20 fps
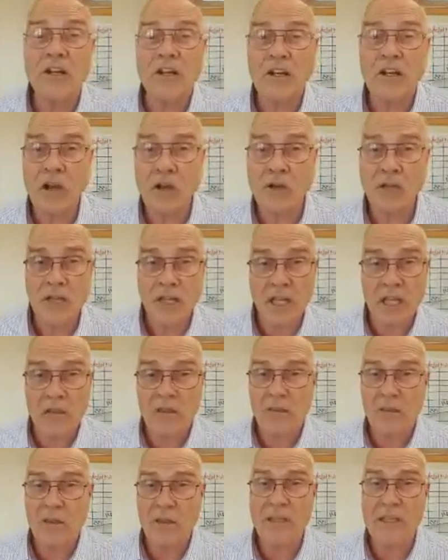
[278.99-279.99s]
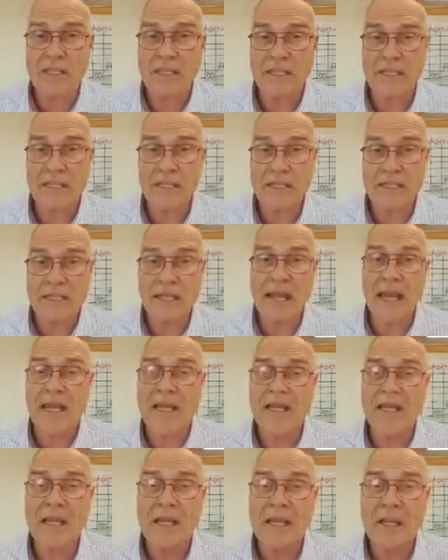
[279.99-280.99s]
negotiating with these things,
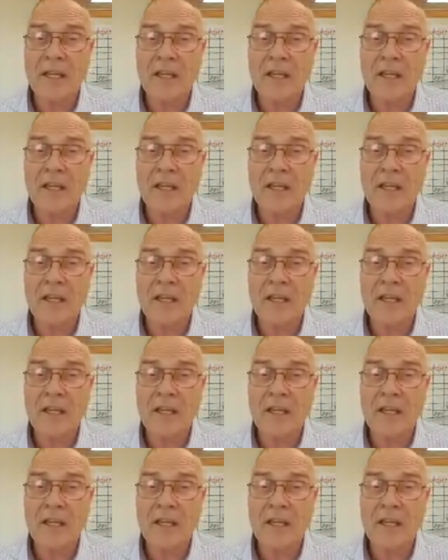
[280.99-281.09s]
guys.